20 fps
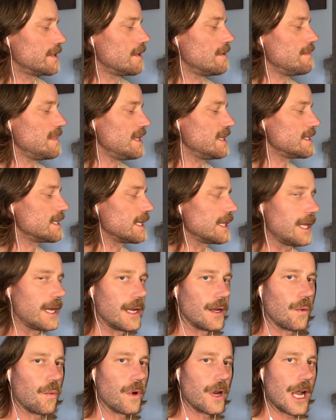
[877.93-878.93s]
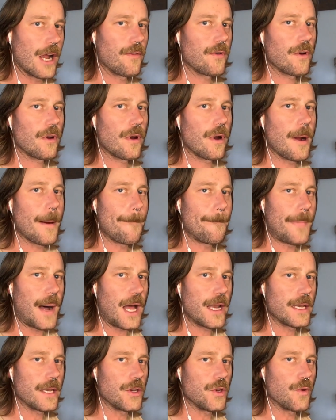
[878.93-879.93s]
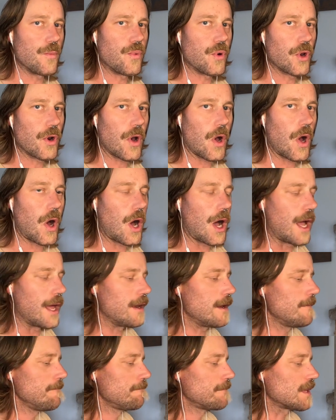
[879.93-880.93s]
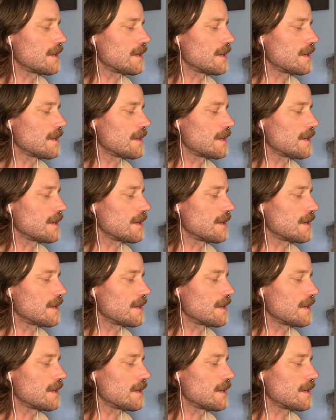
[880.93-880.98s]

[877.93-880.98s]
So it means that like whatever button you put on,